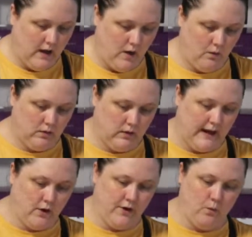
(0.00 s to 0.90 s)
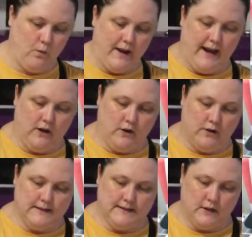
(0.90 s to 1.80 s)
like on a 180 on
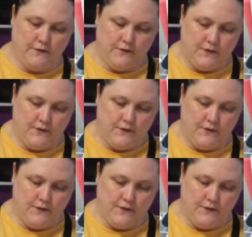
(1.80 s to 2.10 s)
itself.